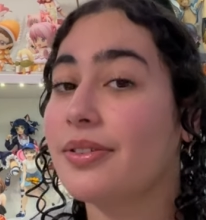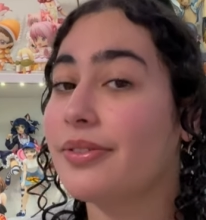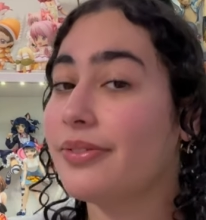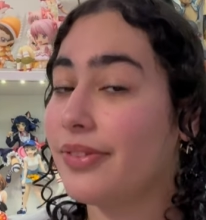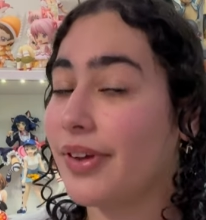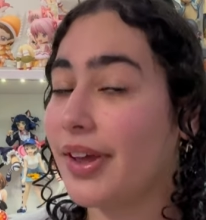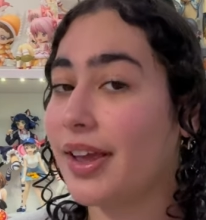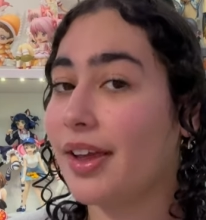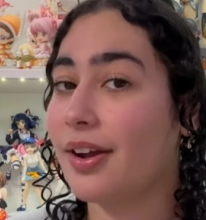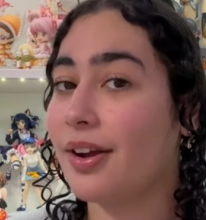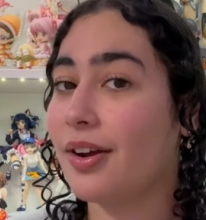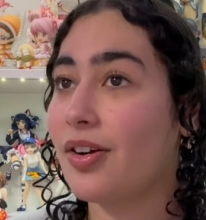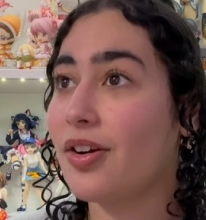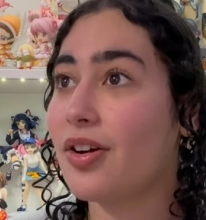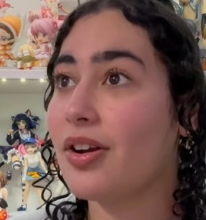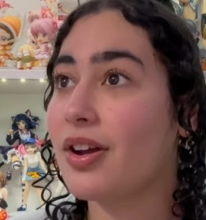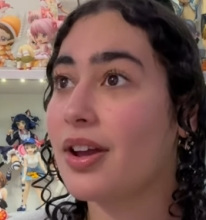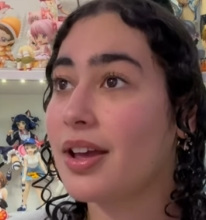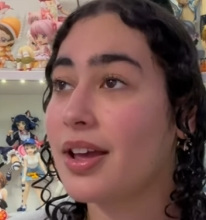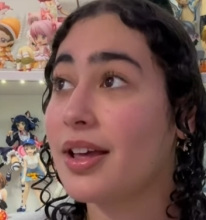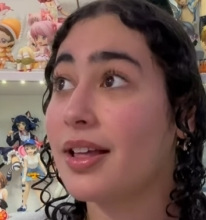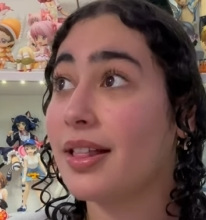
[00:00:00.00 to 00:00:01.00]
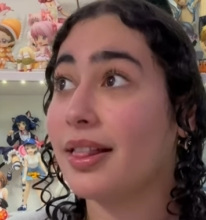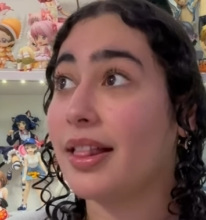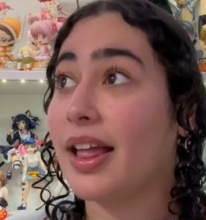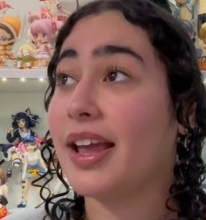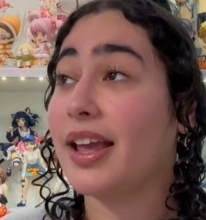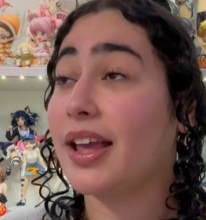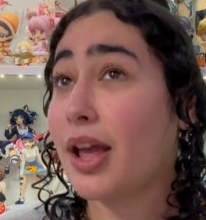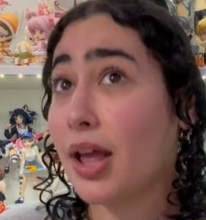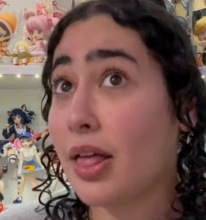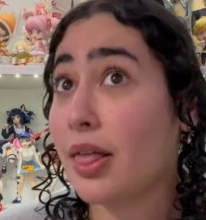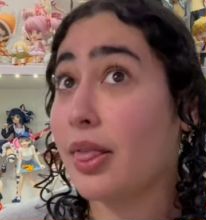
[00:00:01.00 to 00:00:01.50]
figure,
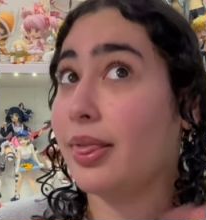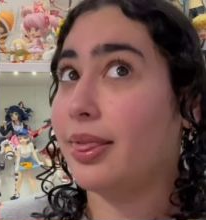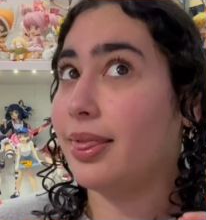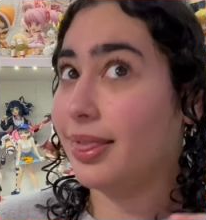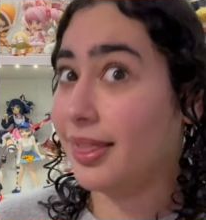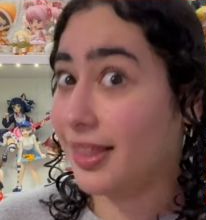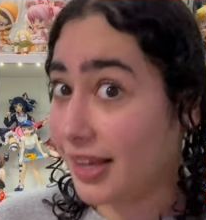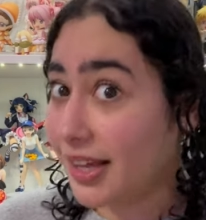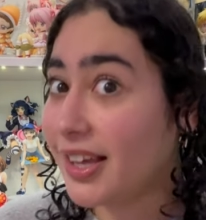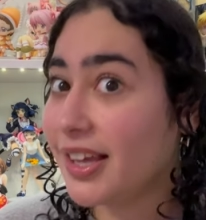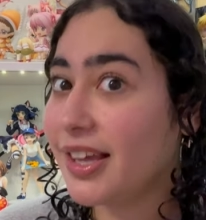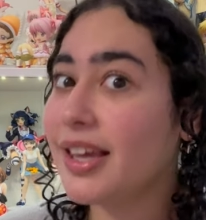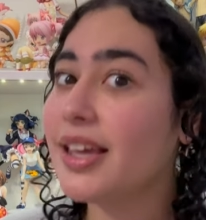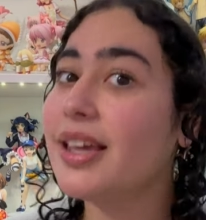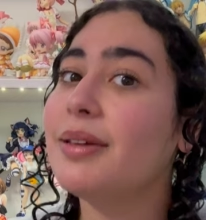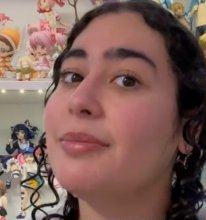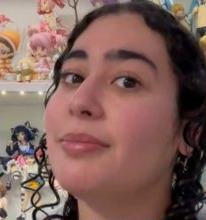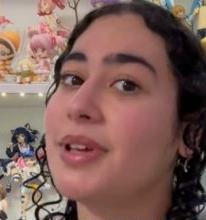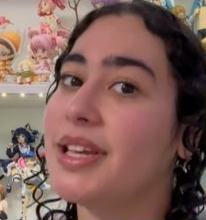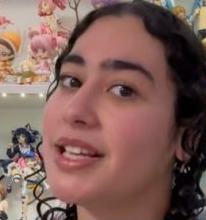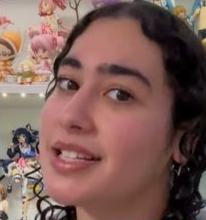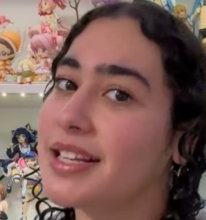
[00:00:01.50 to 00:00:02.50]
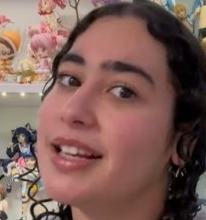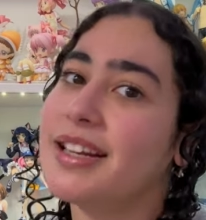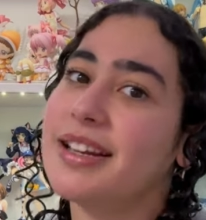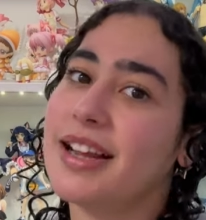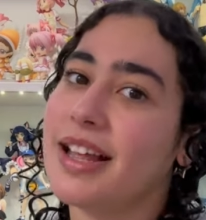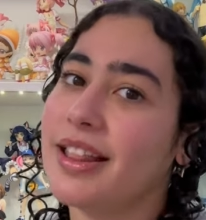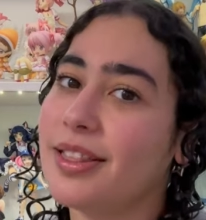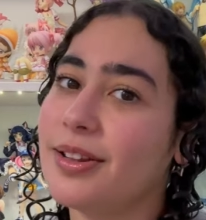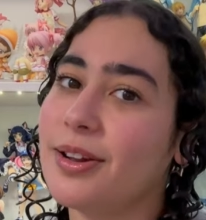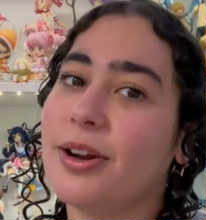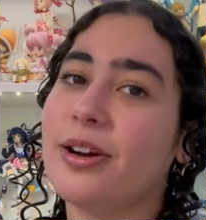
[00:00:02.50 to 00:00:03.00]
like the Misa
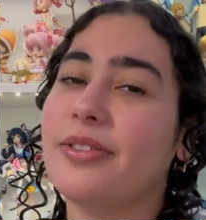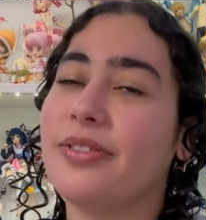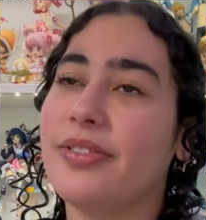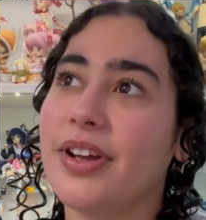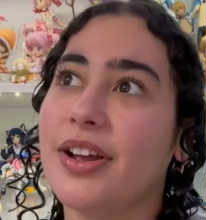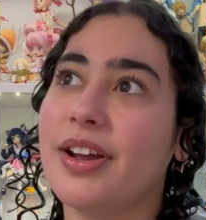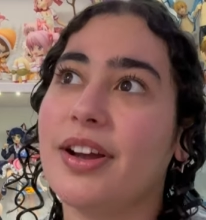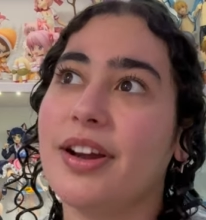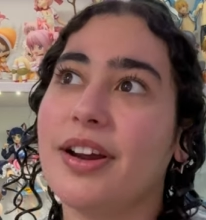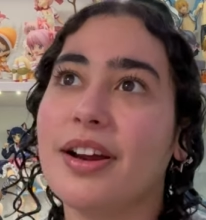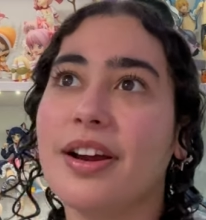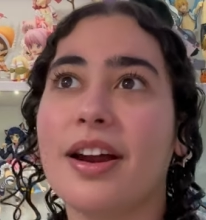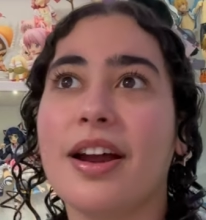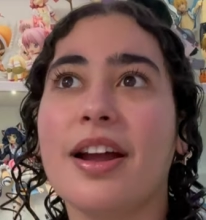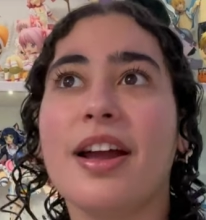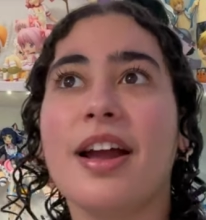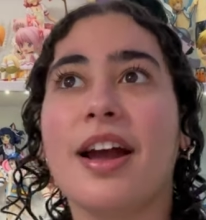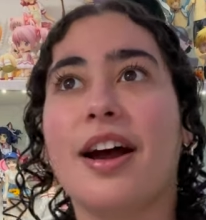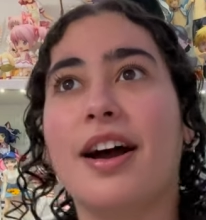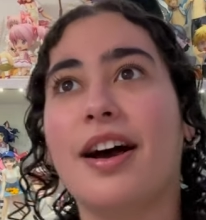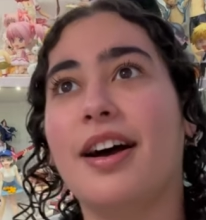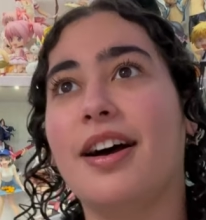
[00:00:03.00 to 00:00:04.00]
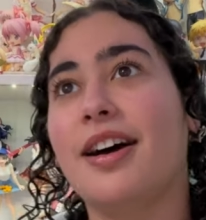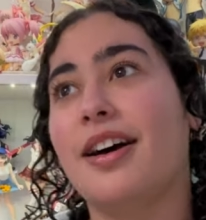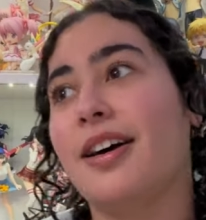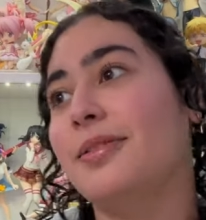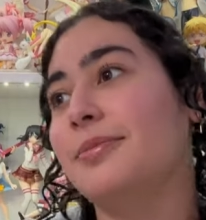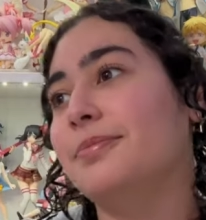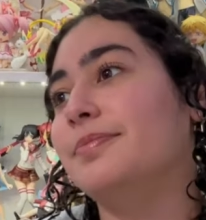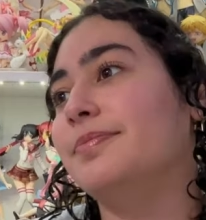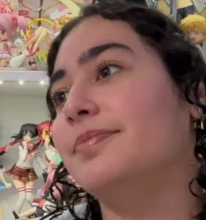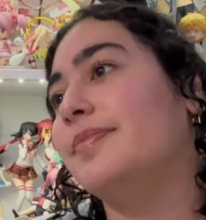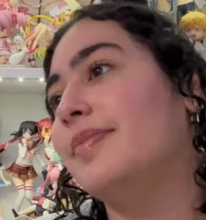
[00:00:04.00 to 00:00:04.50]
Death Note figure.
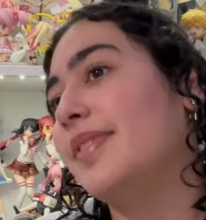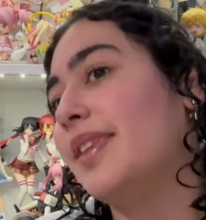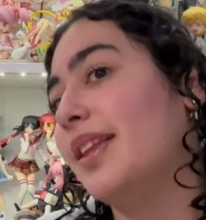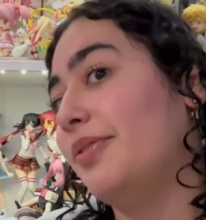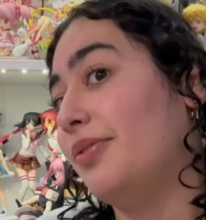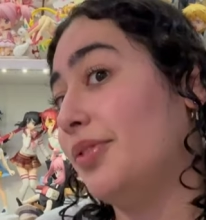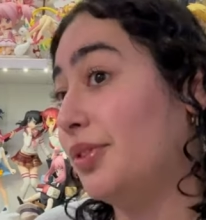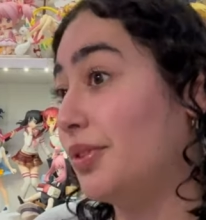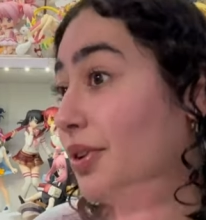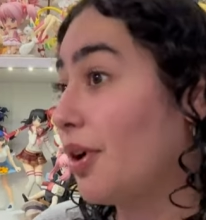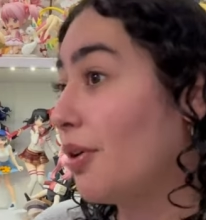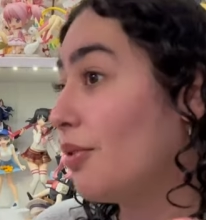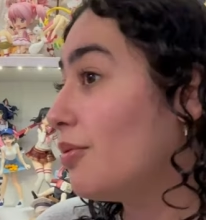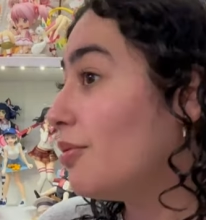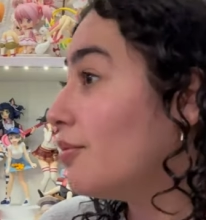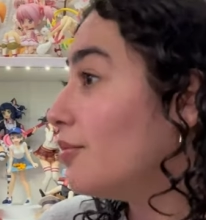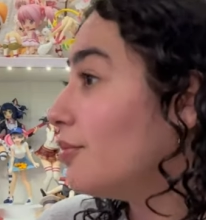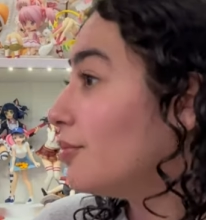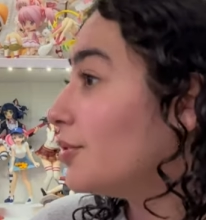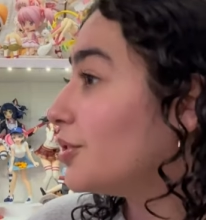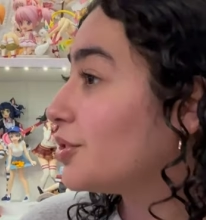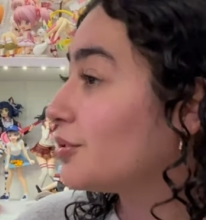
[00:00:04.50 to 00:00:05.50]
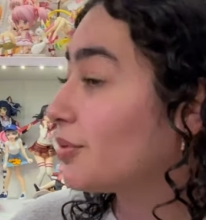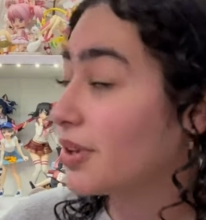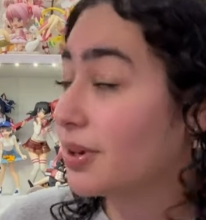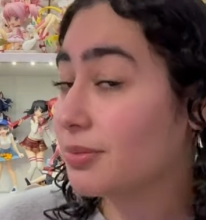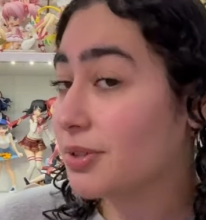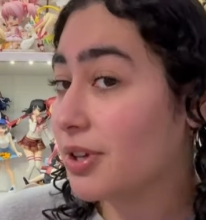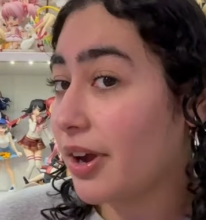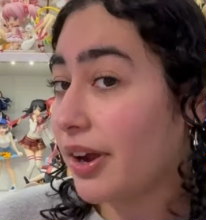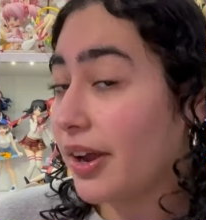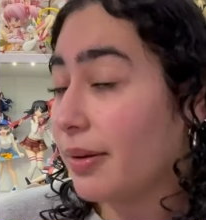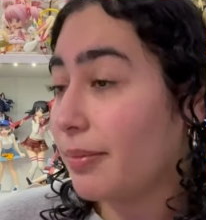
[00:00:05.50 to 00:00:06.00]
Um, if you know which one
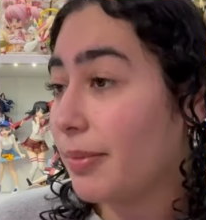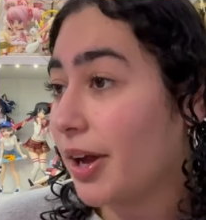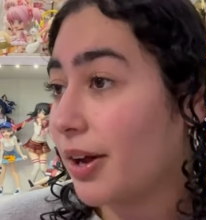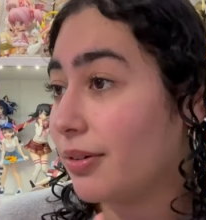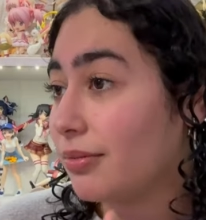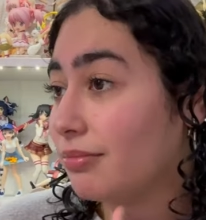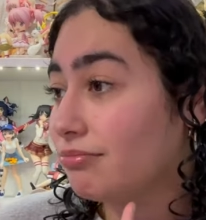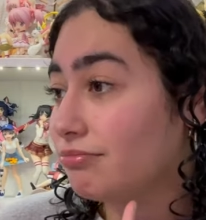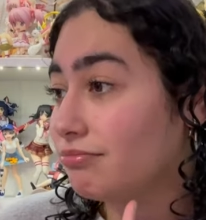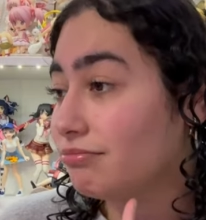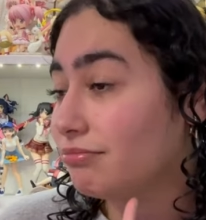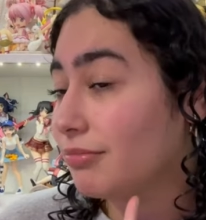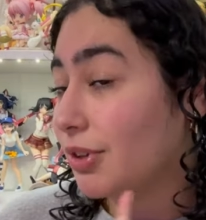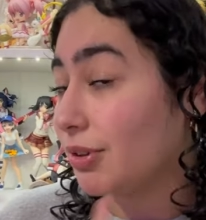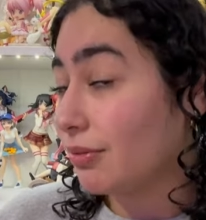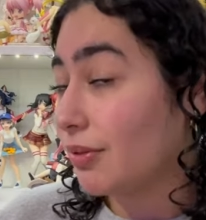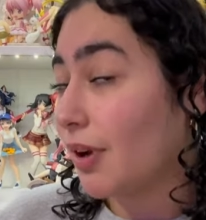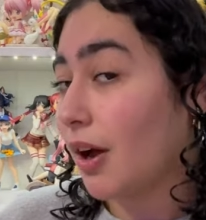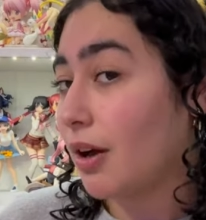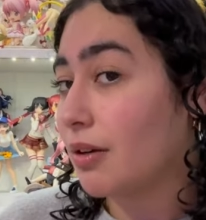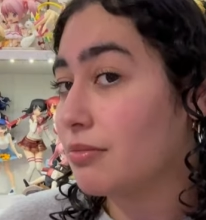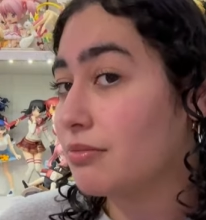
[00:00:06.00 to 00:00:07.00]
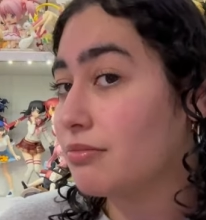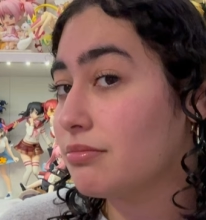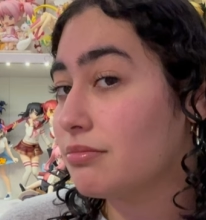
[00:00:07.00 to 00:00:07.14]
I'm talking about, you know.